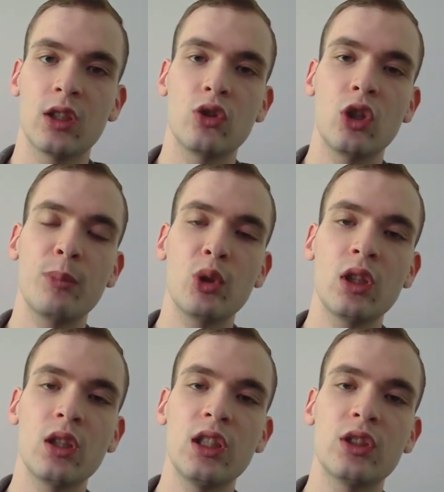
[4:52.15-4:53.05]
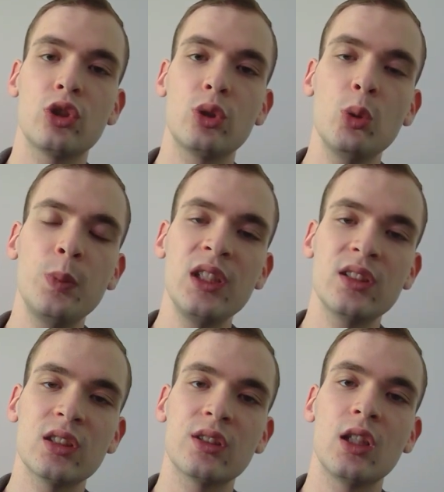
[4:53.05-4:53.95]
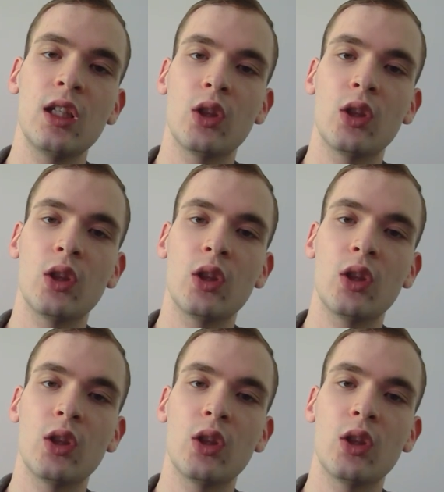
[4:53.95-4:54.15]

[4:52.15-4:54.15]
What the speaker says: So your opponent needs 2 pieces